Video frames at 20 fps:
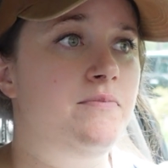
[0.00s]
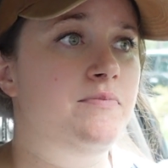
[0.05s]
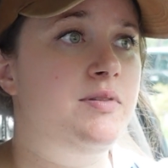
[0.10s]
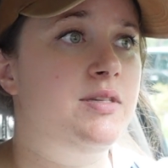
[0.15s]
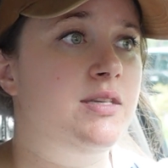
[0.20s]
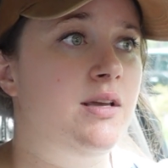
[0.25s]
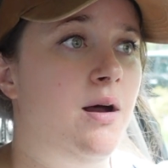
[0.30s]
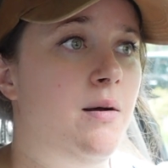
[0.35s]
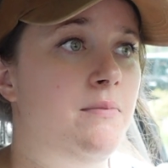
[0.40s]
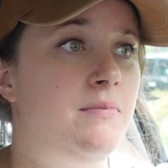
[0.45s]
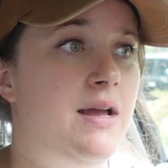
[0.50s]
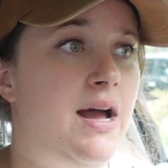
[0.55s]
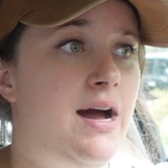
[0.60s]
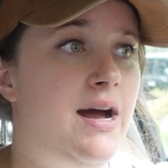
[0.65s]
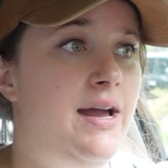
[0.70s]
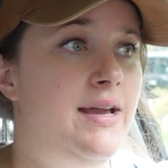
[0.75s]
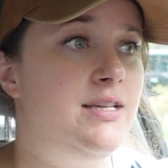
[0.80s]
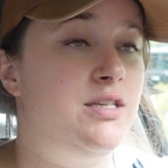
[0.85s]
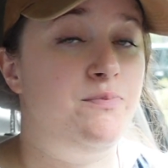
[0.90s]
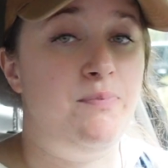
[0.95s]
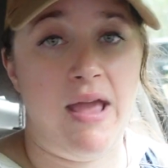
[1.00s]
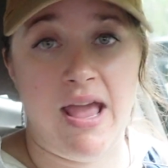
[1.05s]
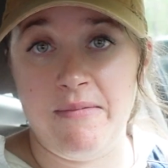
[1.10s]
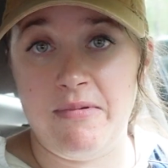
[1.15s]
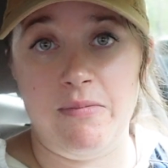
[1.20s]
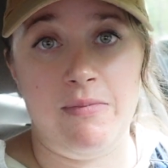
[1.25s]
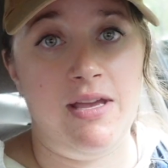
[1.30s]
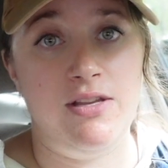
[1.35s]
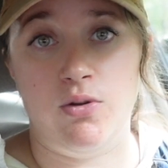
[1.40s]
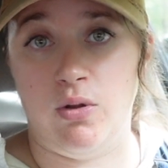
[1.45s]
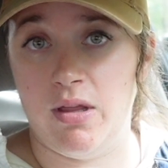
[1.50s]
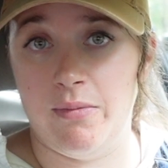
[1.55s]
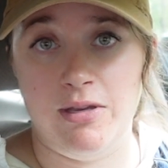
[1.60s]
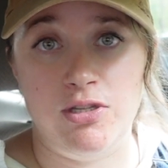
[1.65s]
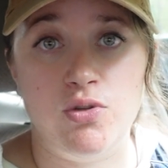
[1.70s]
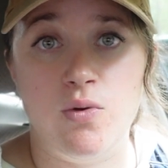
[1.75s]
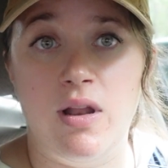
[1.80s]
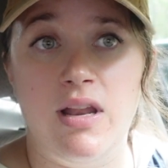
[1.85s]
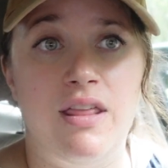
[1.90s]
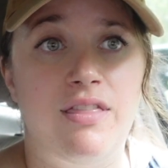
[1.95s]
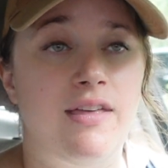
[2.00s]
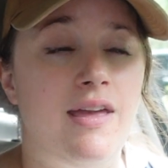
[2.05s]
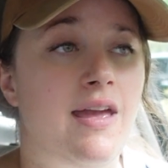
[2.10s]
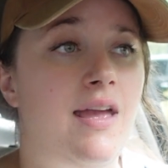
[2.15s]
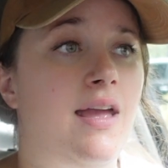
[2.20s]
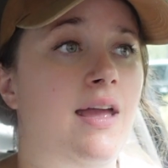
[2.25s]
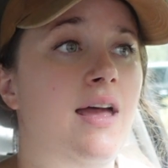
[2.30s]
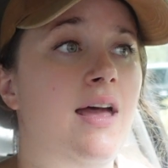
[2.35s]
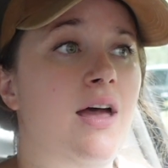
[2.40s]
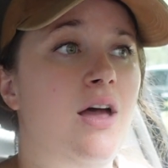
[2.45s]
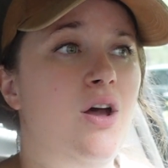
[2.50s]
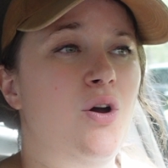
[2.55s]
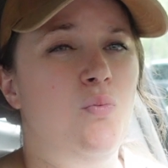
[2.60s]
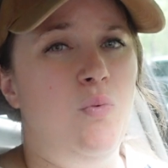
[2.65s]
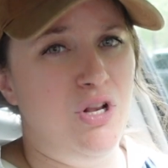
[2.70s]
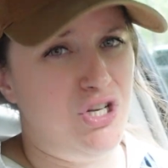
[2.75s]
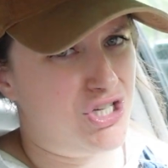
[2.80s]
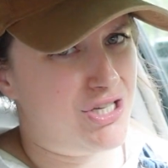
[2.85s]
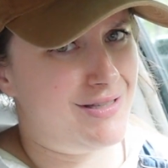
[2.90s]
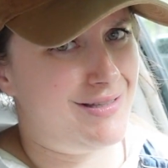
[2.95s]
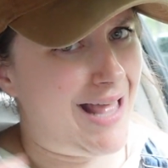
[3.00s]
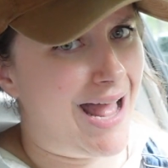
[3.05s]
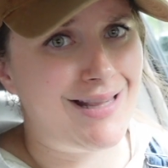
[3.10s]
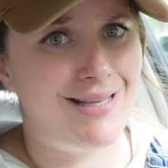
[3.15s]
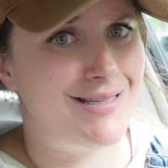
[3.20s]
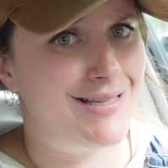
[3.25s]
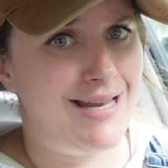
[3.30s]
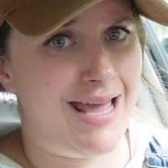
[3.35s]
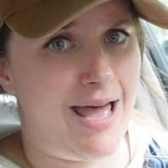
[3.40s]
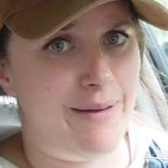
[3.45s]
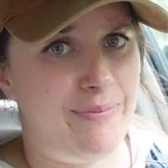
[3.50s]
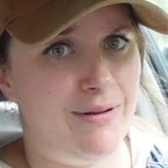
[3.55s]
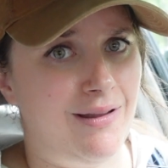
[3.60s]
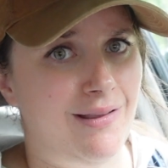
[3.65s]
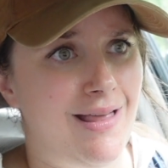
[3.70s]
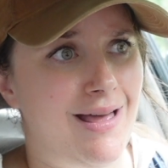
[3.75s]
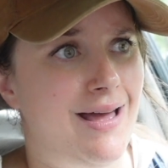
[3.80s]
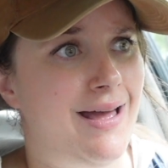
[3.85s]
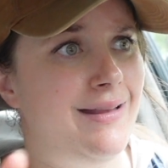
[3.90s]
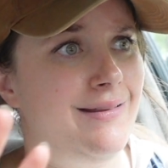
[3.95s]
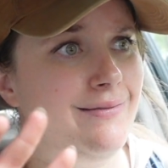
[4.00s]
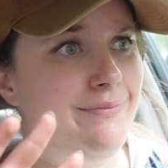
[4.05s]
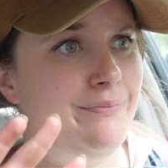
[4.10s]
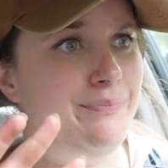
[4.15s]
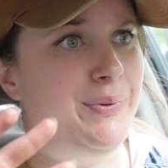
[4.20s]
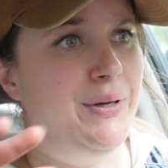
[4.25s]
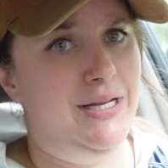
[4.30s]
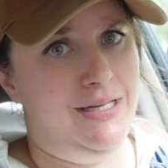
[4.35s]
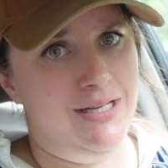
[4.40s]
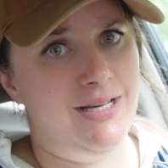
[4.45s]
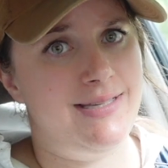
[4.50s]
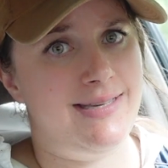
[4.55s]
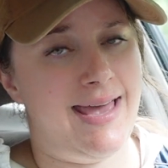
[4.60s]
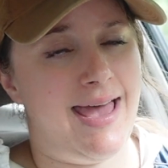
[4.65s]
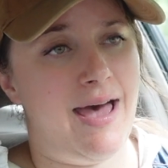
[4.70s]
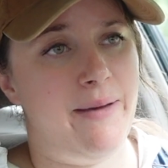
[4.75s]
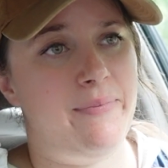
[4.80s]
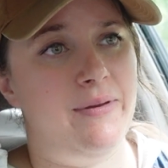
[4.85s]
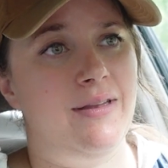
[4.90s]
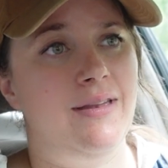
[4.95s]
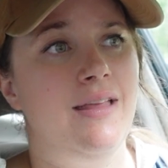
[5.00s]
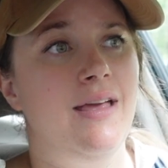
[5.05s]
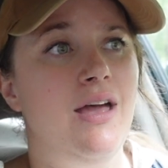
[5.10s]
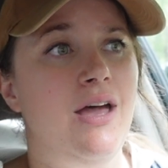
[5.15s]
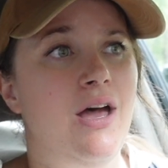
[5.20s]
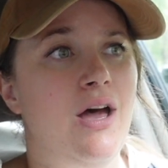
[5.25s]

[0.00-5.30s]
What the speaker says: Some guys baby me, don't let me do anything, which that doesn't happen a lot, but it does happen.